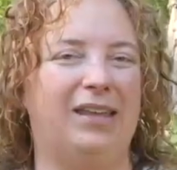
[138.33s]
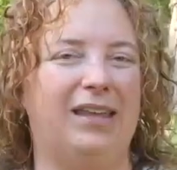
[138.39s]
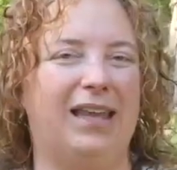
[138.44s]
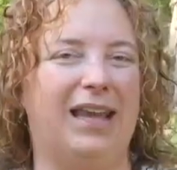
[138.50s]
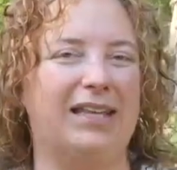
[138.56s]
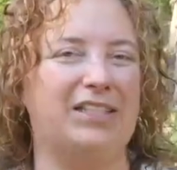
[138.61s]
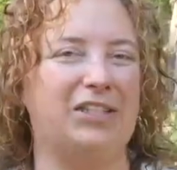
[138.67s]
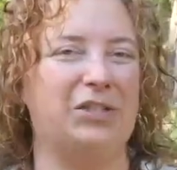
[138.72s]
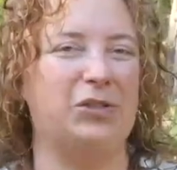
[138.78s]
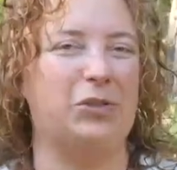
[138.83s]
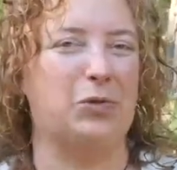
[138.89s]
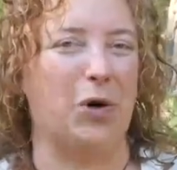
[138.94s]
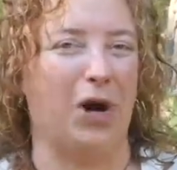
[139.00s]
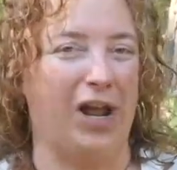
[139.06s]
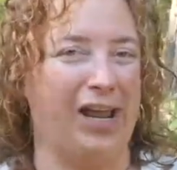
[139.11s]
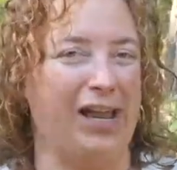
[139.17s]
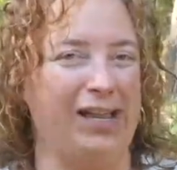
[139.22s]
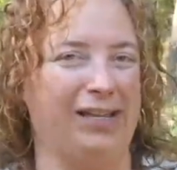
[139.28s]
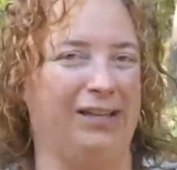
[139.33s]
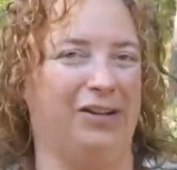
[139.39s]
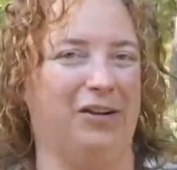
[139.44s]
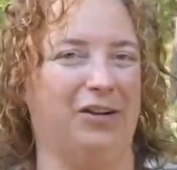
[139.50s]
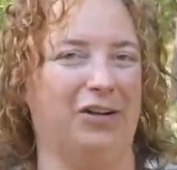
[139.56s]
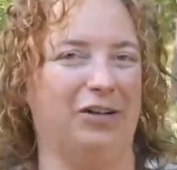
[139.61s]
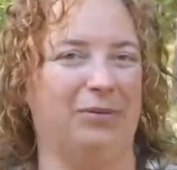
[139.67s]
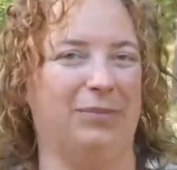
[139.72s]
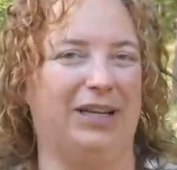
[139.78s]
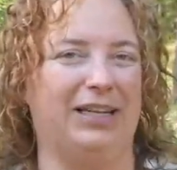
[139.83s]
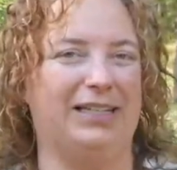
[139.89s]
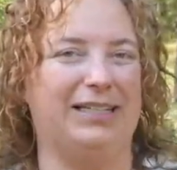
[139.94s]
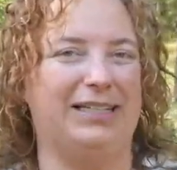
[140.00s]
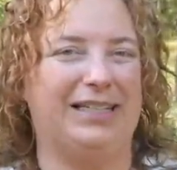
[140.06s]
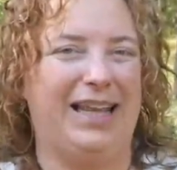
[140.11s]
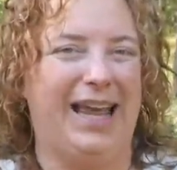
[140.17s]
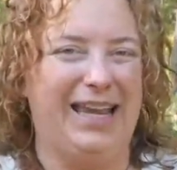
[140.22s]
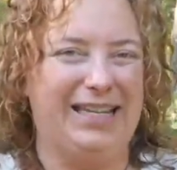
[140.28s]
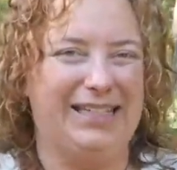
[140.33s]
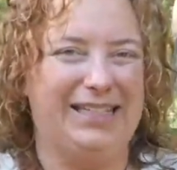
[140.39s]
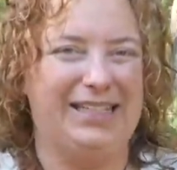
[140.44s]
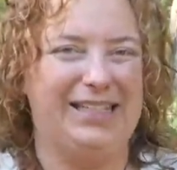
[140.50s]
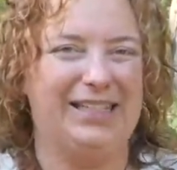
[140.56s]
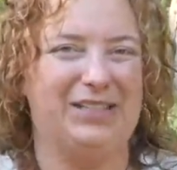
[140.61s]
As a drying herb, it tightens